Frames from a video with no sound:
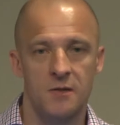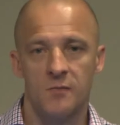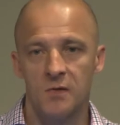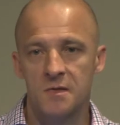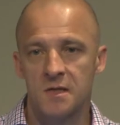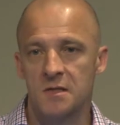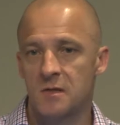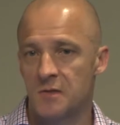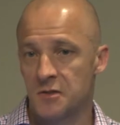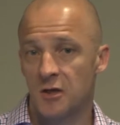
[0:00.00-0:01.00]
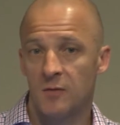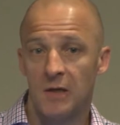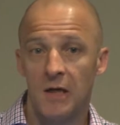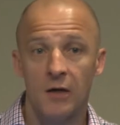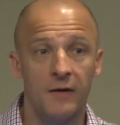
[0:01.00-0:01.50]
our immune system, as you're going to be
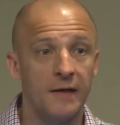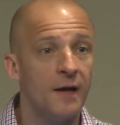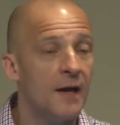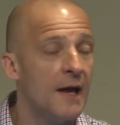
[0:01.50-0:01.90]
hearing,